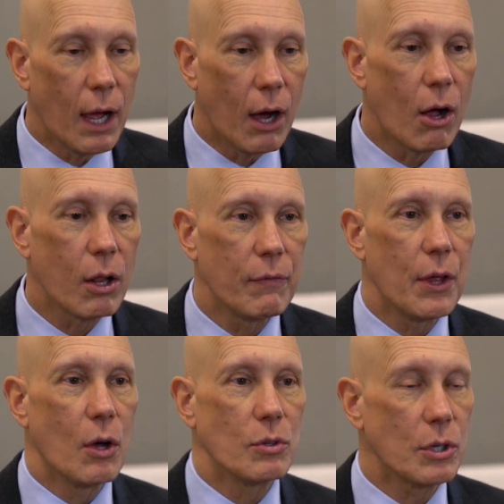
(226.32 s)
All of
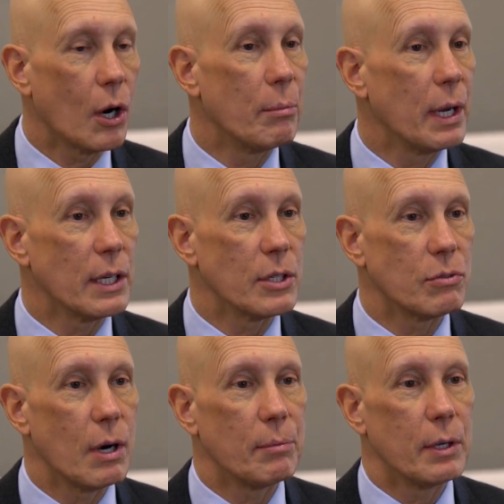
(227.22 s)
those are being
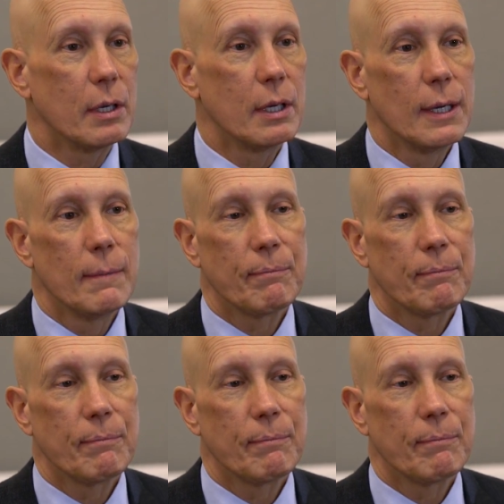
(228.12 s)
disrupted,